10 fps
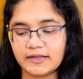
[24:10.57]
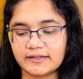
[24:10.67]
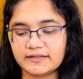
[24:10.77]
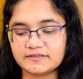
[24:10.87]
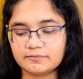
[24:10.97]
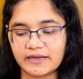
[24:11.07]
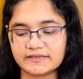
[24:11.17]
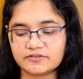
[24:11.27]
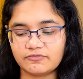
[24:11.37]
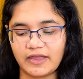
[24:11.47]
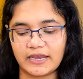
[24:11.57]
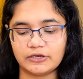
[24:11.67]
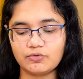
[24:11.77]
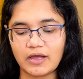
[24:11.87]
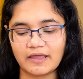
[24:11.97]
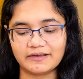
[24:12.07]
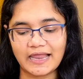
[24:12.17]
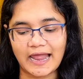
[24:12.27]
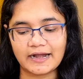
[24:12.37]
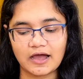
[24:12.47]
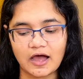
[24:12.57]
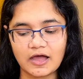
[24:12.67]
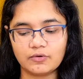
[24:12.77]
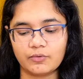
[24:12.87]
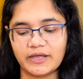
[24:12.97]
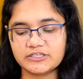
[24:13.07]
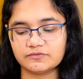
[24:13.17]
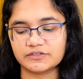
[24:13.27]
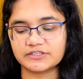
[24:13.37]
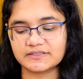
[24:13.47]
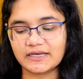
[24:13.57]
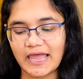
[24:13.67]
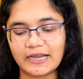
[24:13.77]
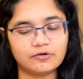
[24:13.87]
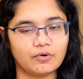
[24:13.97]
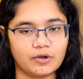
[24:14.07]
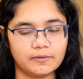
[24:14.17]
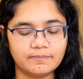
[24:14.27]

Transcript: In this place of Nu, I will add ROH, which is an alcohol.